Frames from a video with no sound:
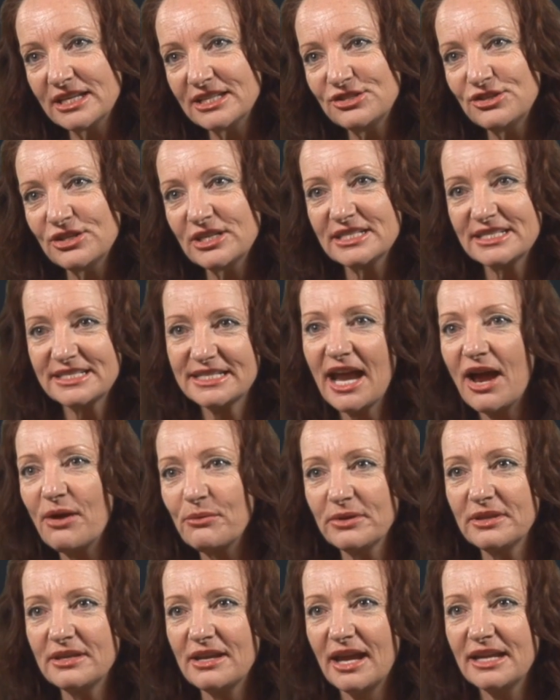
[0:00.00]
is you can start
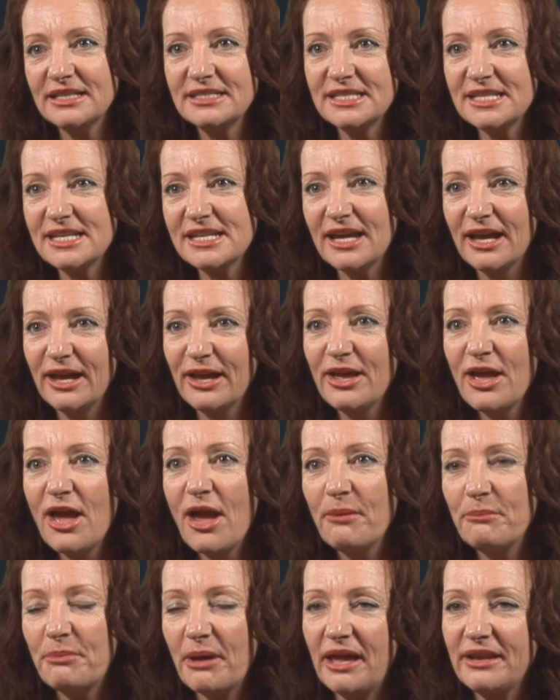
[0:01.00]
with an idea,
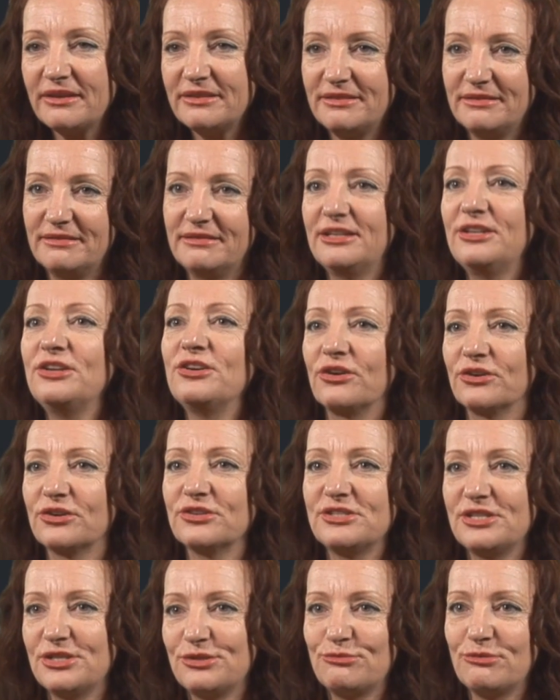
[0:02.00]
but
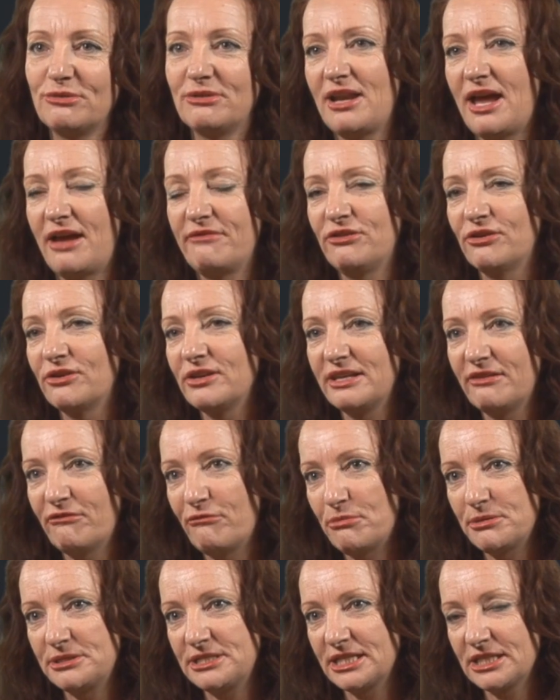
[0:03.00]
because it's real life, you can never
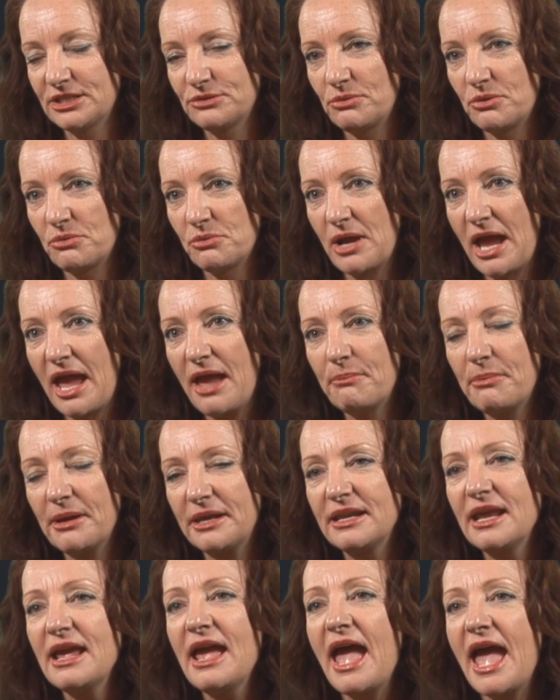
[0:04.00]
predict what will
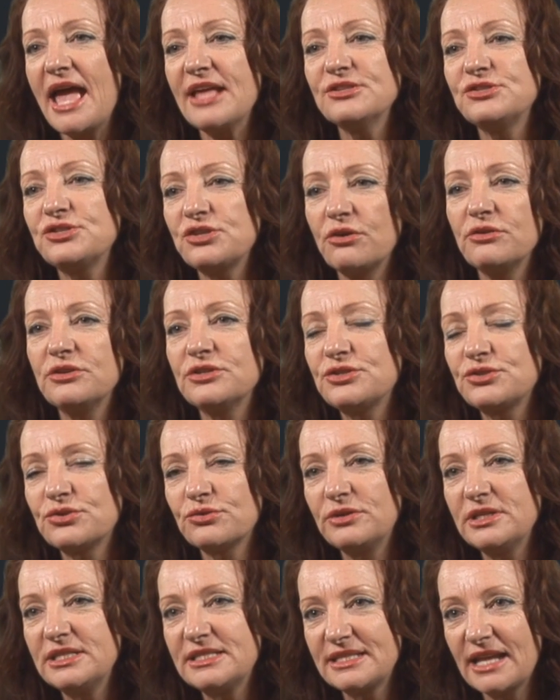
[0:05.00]
happen. And so the
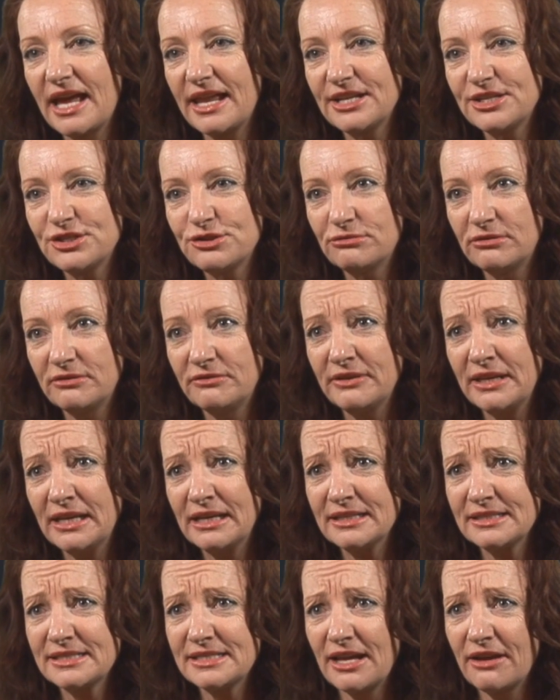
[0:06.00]
story started to reveal
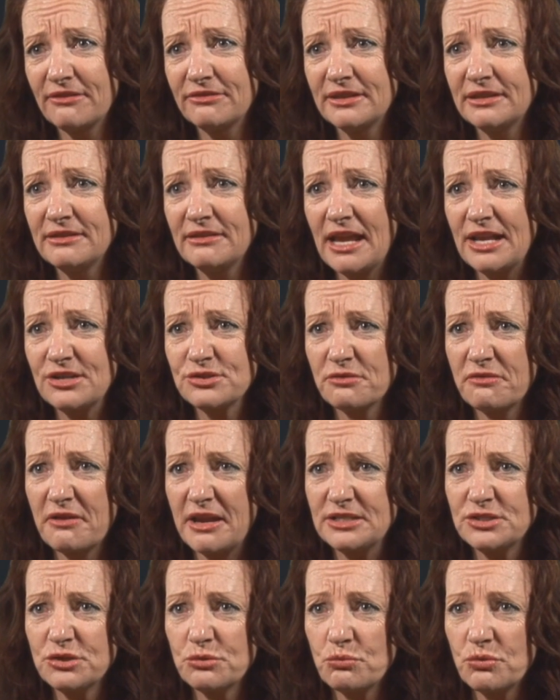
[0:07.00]
itself, that in actual
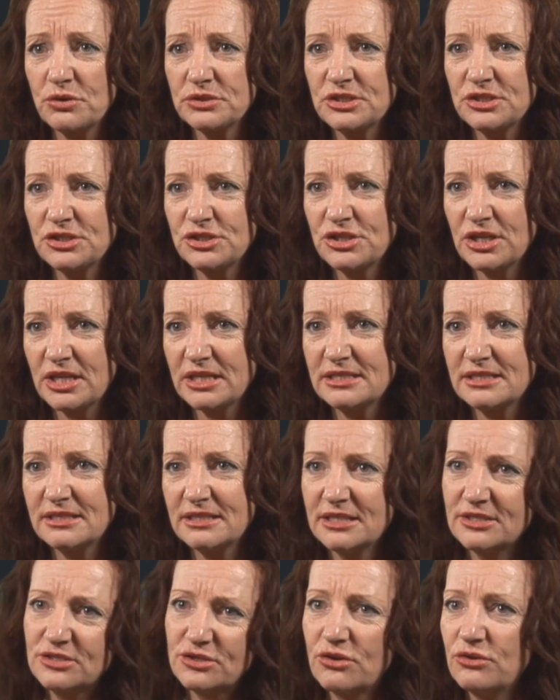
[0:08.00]
fact it wasn't just
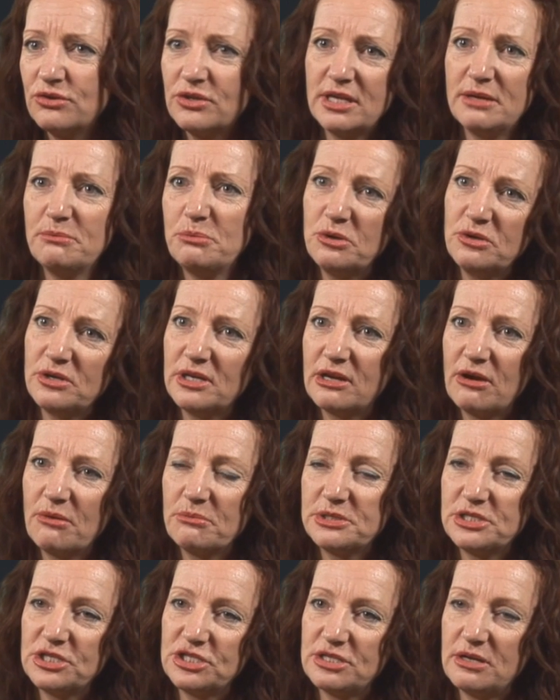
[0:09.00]
this kooky beauty
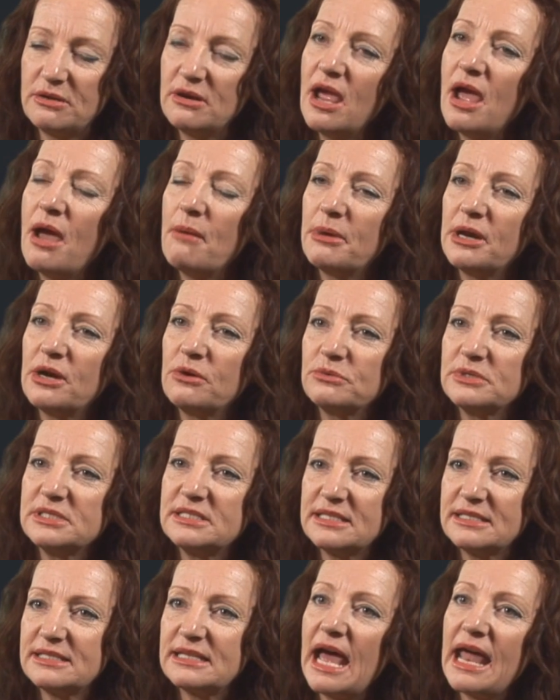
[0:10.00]
competition, but it was
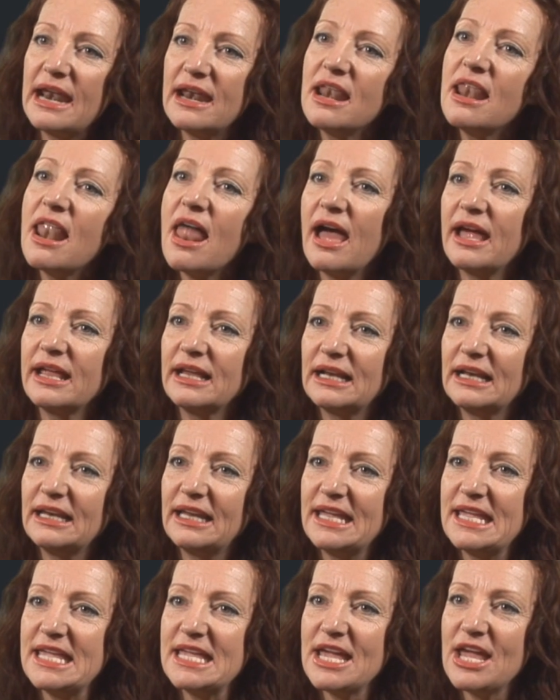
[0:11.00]
this
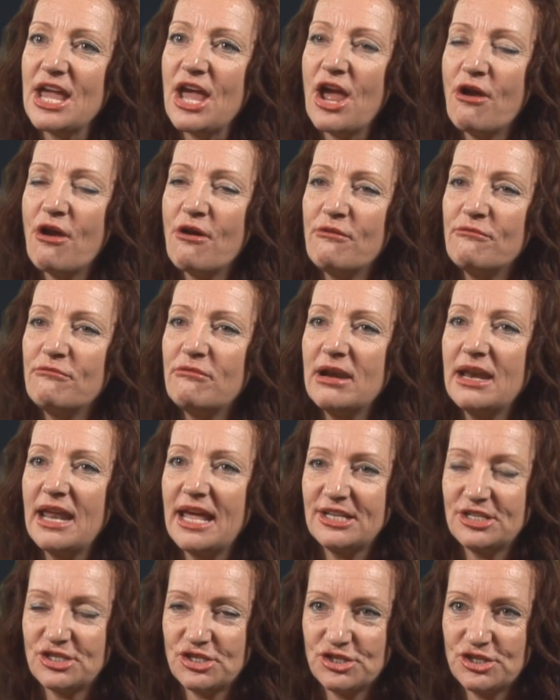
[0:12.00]
unlikely
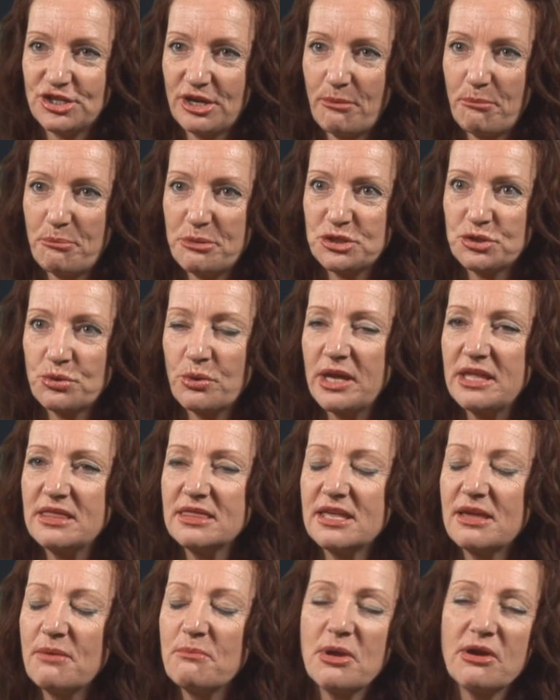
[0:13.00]
relationship between
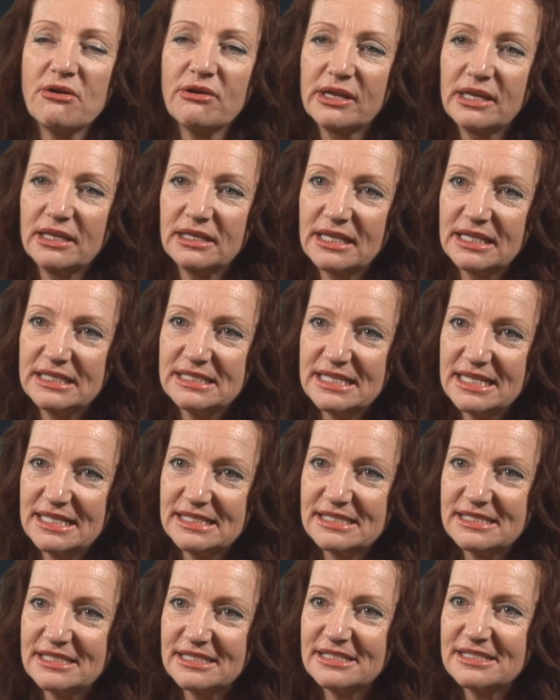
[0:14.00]
the American
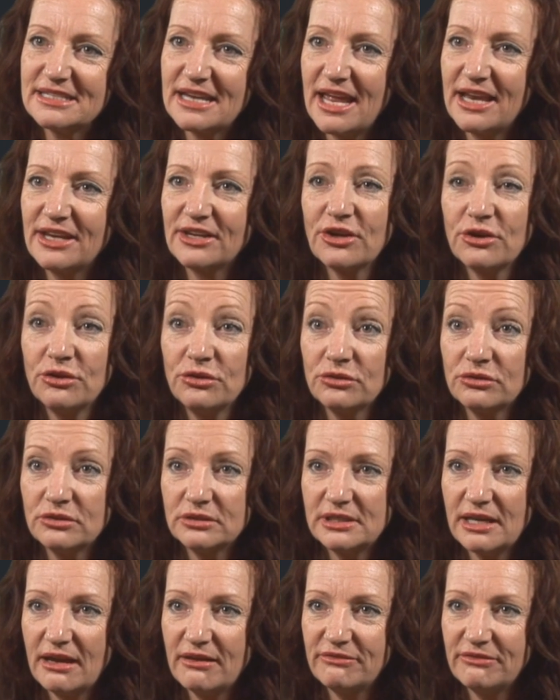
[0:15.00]
contestant and Colonel
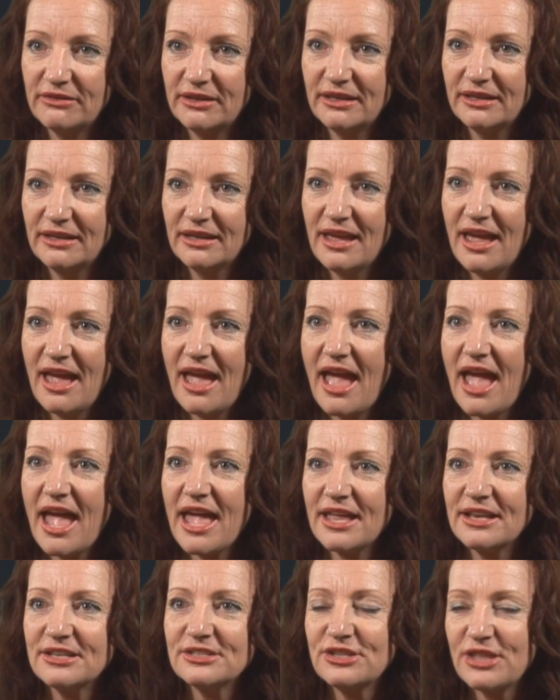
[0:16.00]
Gaddafi,
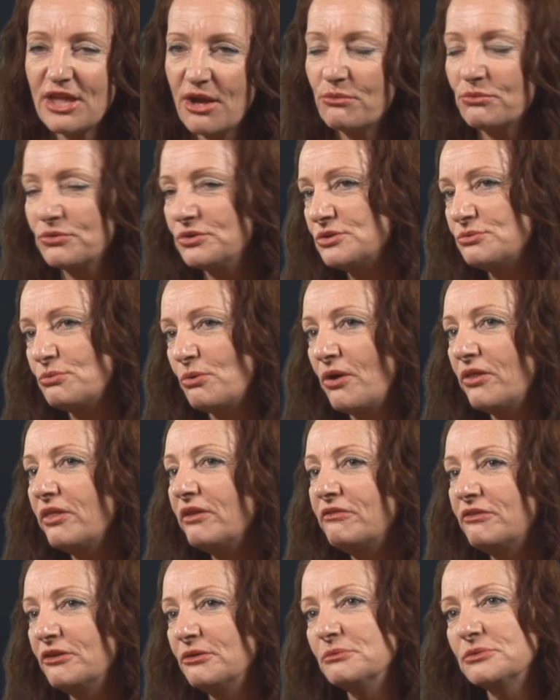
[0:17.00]
and that was what the
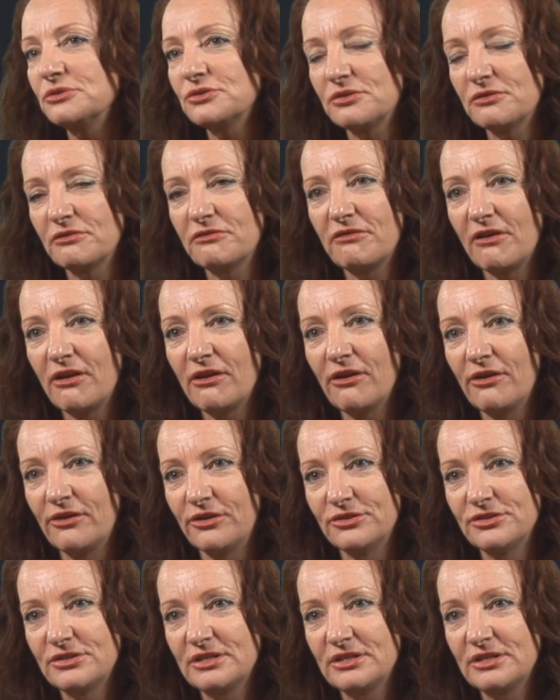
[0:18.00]
film sort of followed.